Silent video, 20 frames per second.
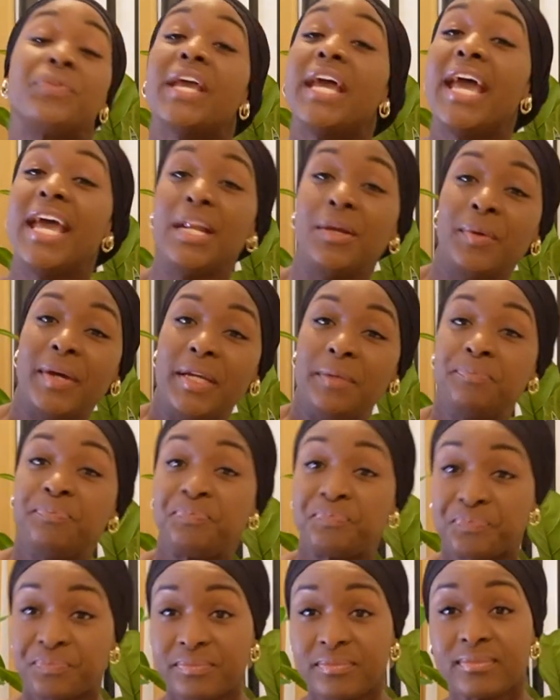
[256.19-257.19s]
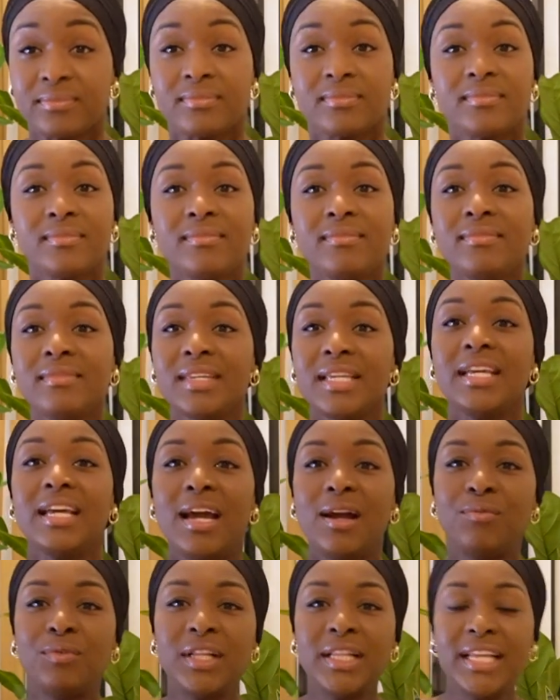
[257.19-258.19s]
Anyway,
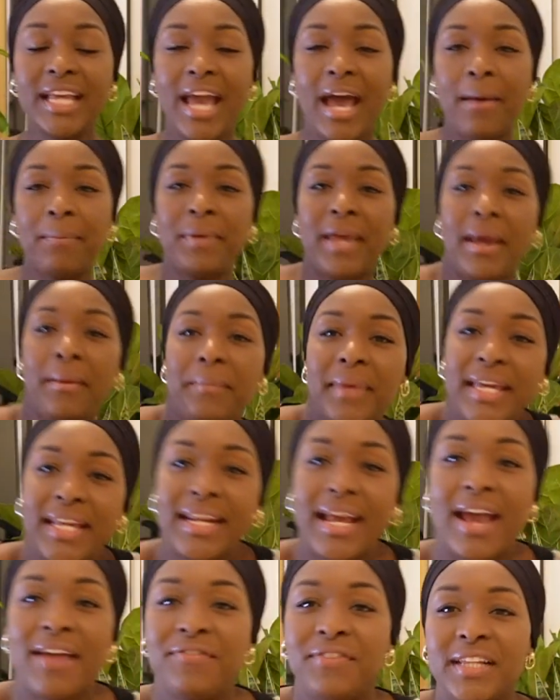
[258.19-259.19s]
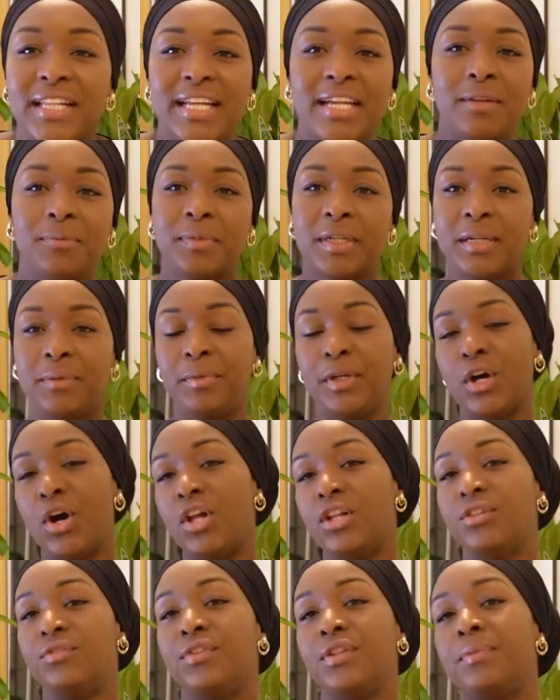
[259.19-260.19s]
I'm really happy I made it. I feel like I'm gonna be
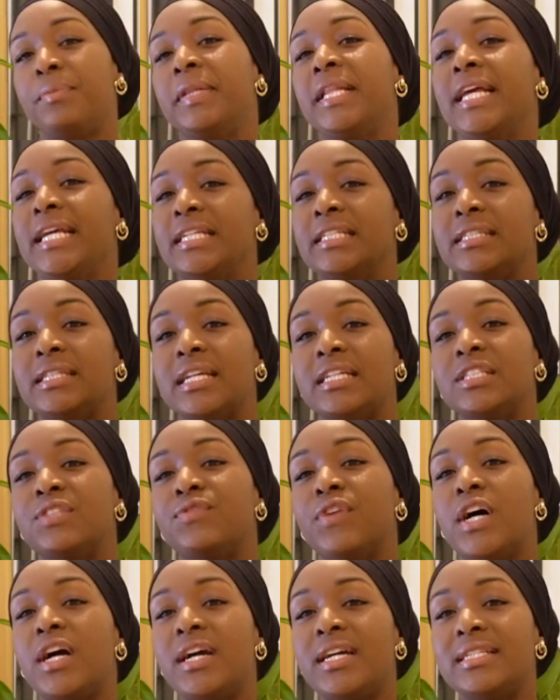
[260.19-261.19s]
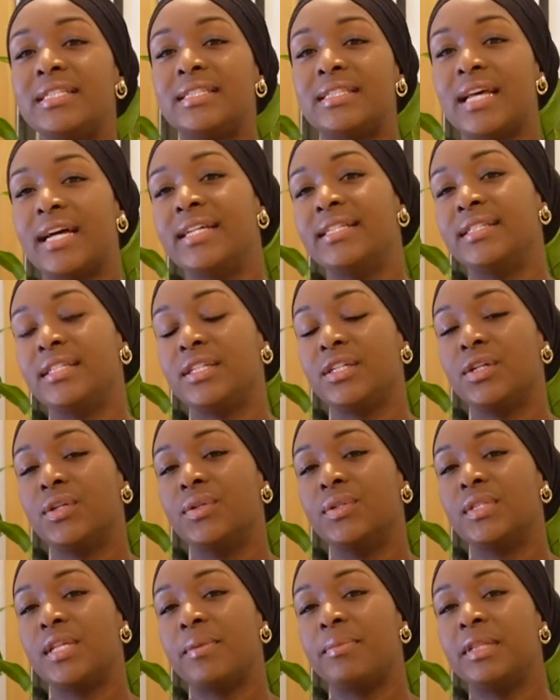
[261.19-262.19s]
all over the place. As far as sizing
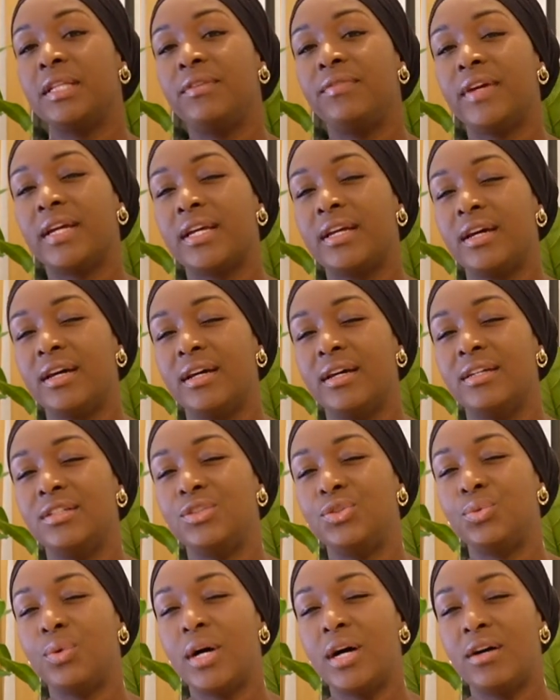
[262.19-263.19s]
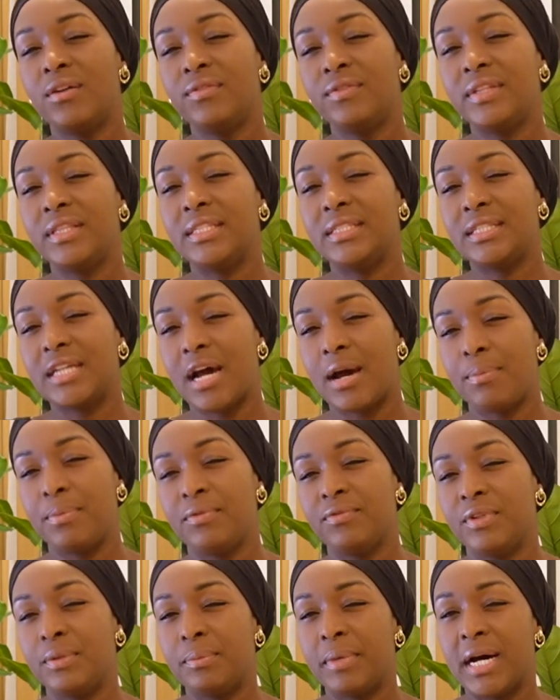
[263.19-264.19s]
goes, I believe I cut a 12 in the top
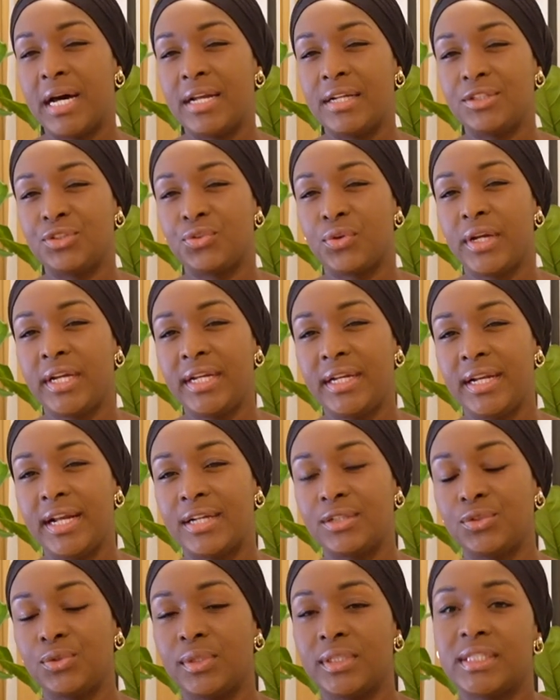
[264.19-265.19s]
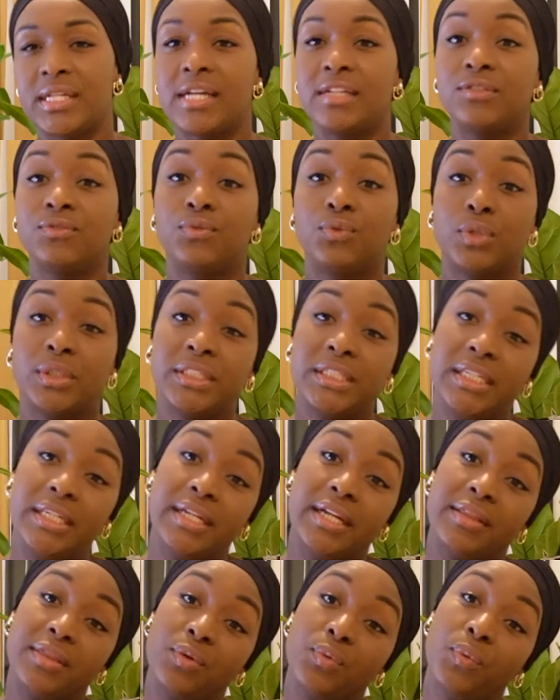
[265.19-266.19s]
of the bodice, graded out to a size
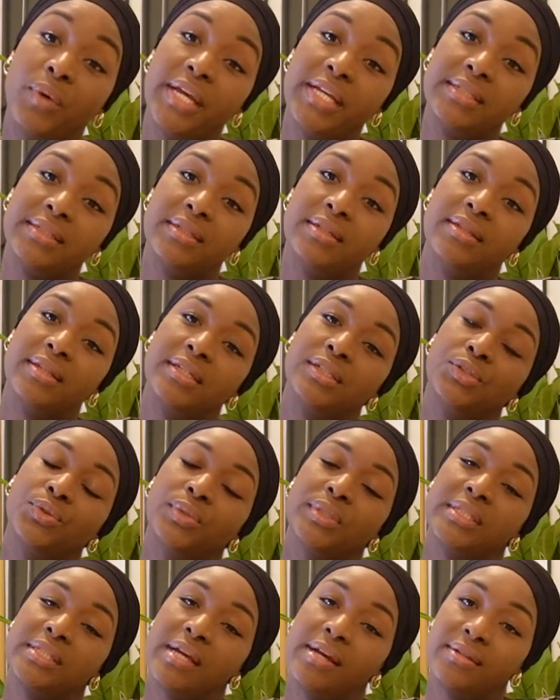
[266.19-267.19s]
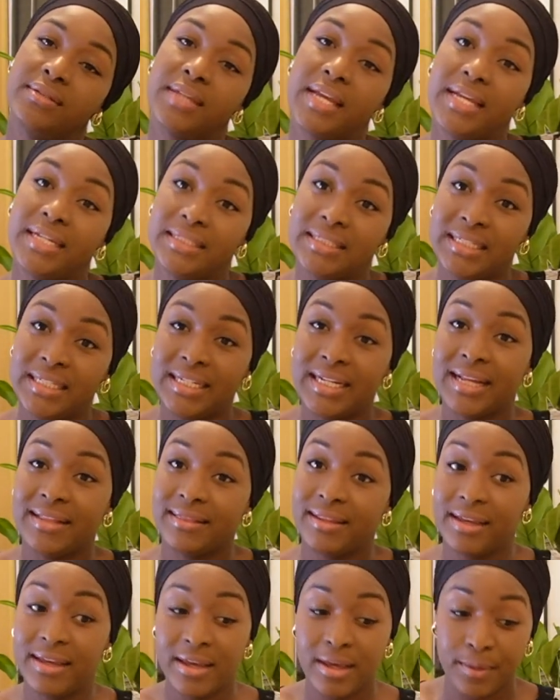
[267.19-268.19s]
14 at the waist, and then to a size 18
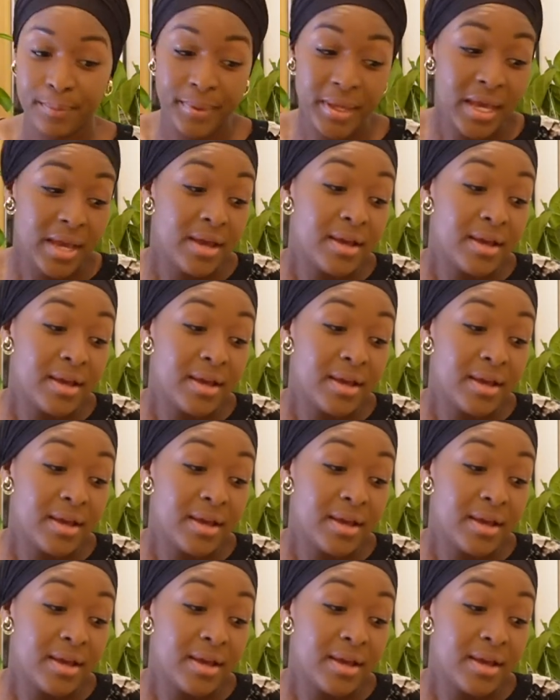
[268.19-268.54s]
at the hip.